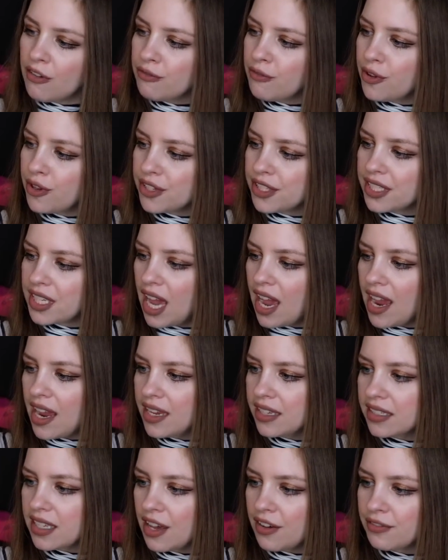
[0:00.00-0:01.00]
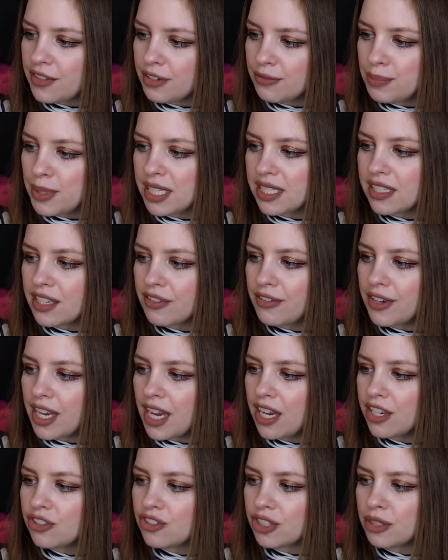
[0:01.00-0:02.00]
a full size of the
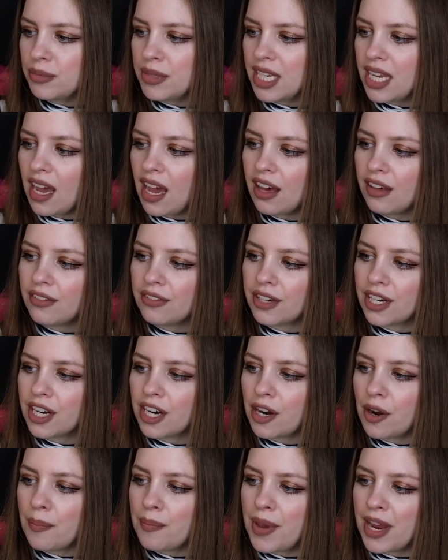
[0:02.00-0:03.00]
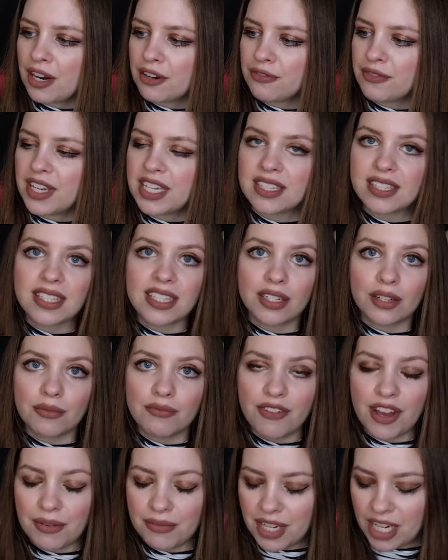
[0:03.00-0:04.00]
Pacifica Dreamy Cover Bare Face
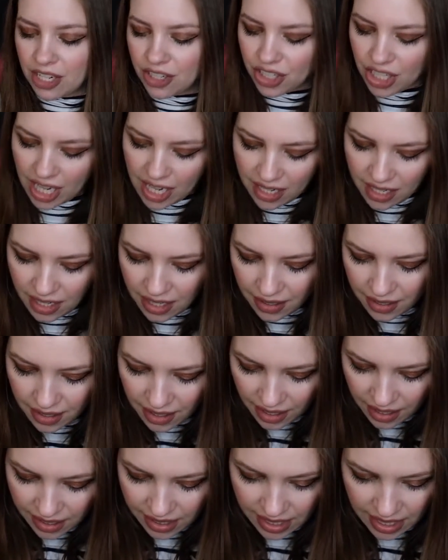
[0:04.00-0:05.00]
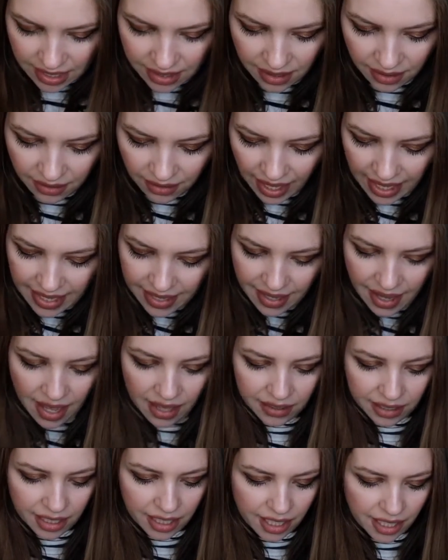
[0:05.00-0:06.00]
Serum Foundation it's in the light
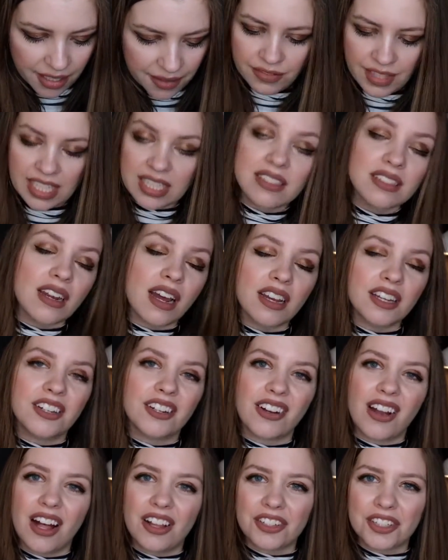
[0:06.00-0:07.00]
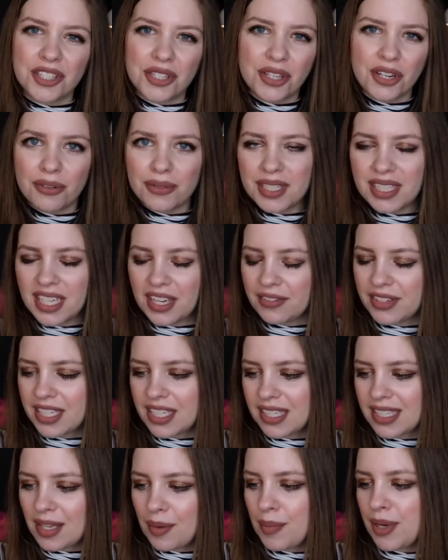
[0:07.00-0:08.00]
color. that's not your color. You can always give it
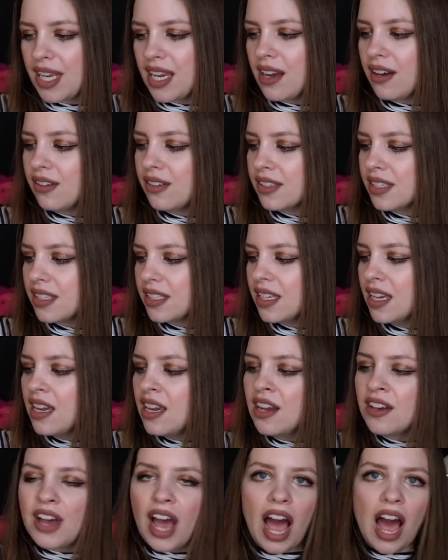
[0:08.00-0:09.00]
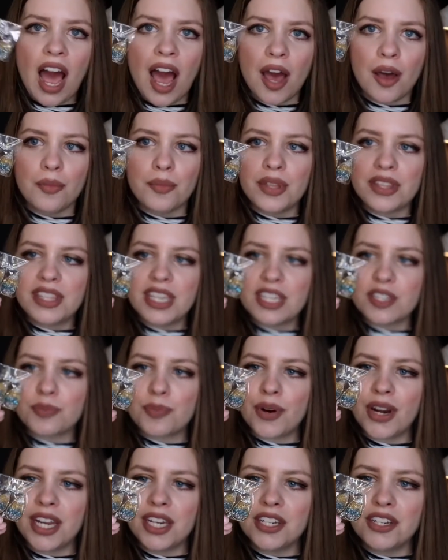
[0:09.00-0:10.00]
to somebody else. Um, these
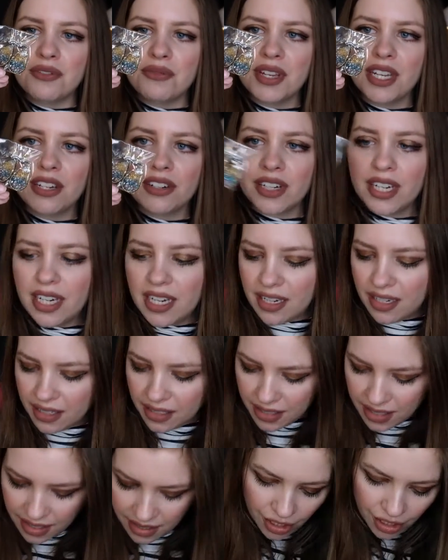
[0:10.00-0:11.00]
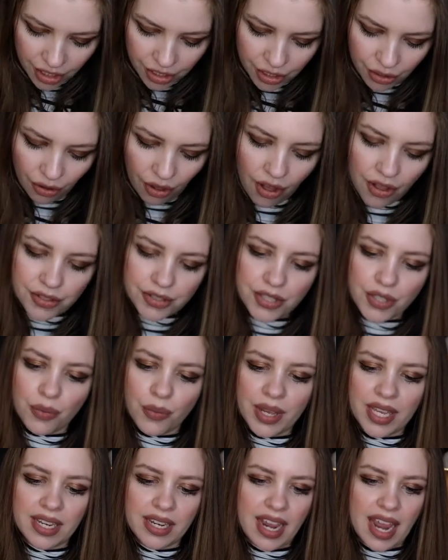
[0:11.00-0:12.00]
brand new earrings. You'll also
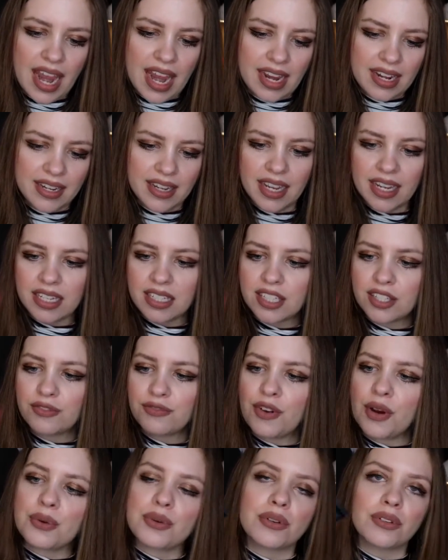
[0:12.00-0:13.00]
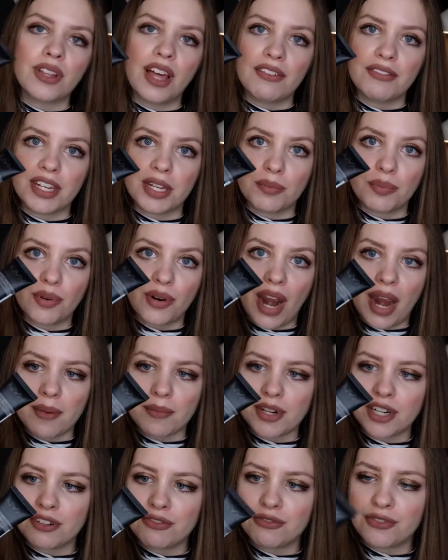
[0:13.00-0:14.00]
win a NYX Photo Loving
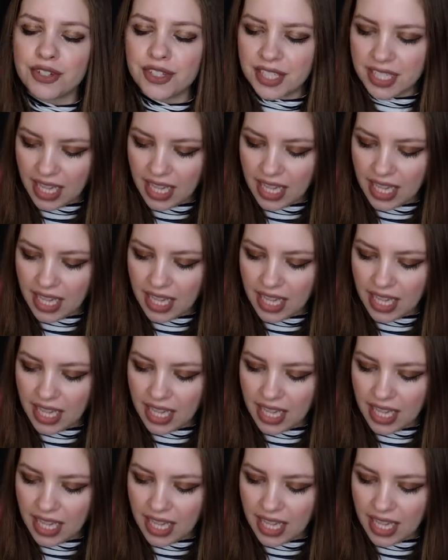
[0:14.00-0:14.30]
Primer full